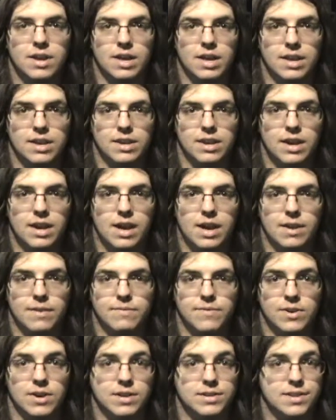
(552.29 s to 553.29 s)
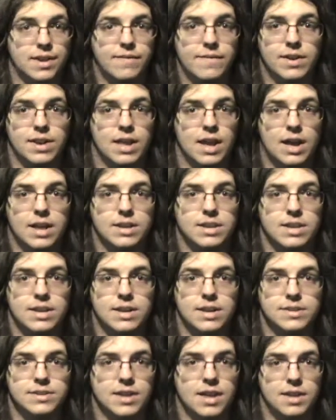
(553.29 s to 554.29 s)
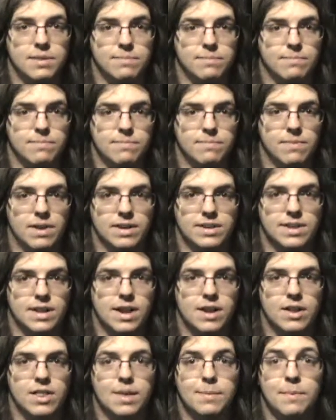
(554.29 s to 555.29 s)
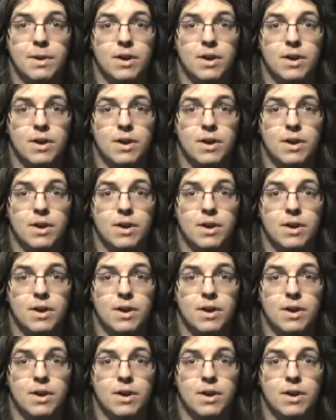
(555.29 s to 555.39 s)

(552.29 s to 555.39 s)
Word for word: And if you guys have any ideas, I'd like to hear them.